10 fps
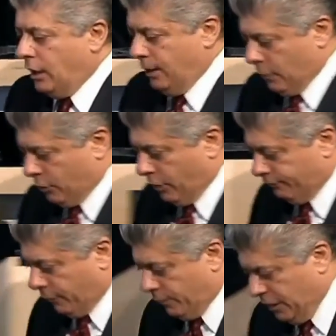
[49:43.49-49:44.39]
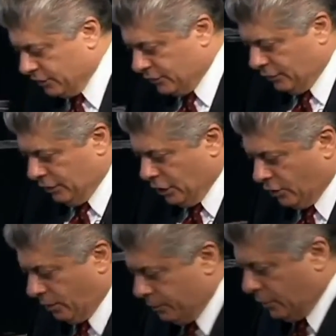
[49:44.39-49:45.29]
an immigrant from Eastern
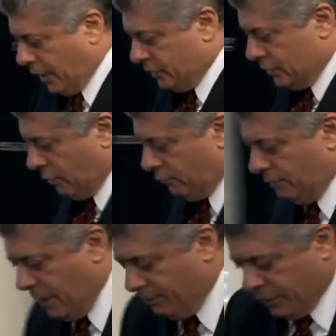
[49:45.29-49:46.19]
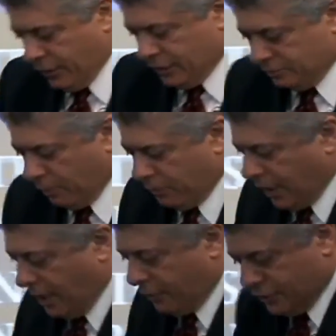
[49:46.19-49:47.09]
Europe, you guys don't remember this, but
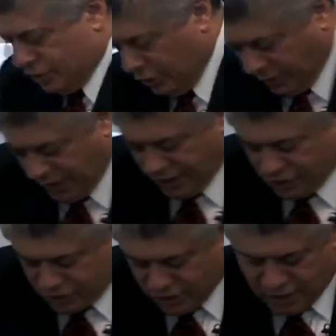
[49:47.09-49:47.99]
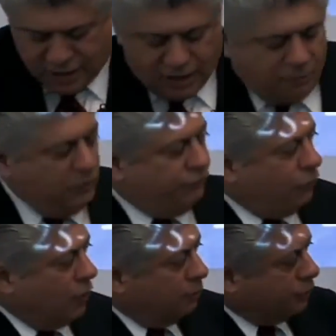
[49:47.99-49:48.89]
when I was your age,
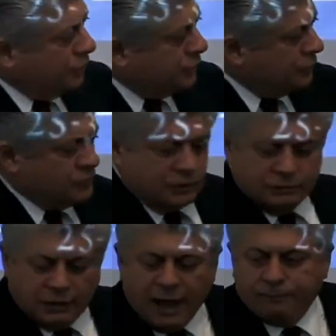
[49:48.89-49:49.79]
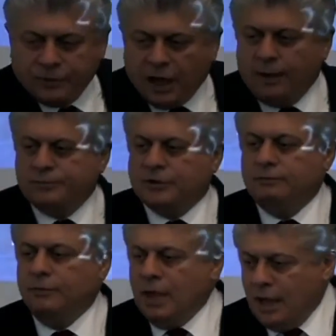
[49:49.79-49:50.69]
before printers and laptops
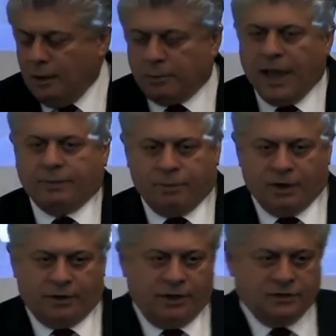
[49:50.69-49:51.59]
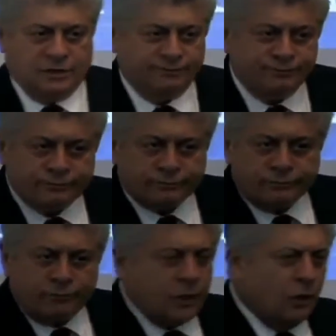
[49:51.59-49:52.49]
and Blackberries and
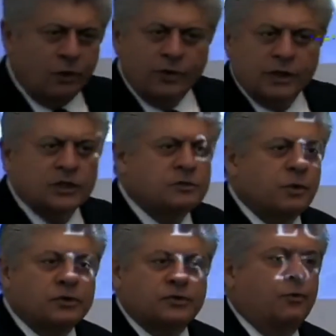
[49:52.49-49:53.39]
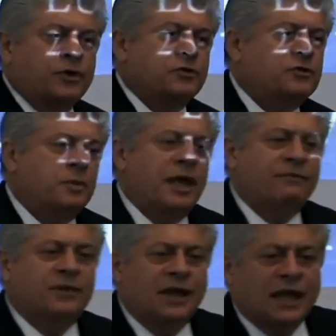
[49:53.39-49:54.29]
all the gizmos and wizards we
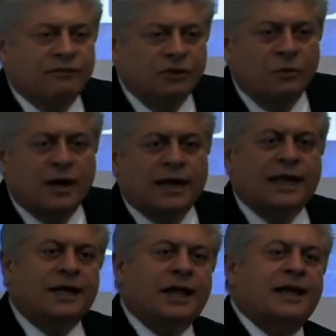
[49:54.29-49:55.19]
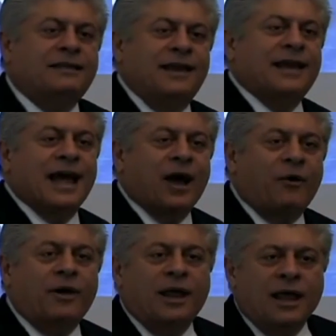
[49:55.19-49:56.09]
have today, if you wanted to get an idea
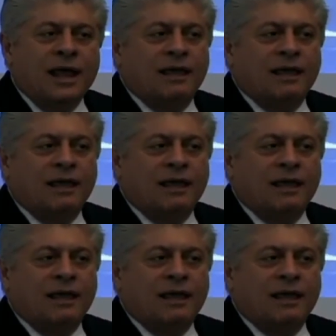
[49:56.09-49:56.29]
out,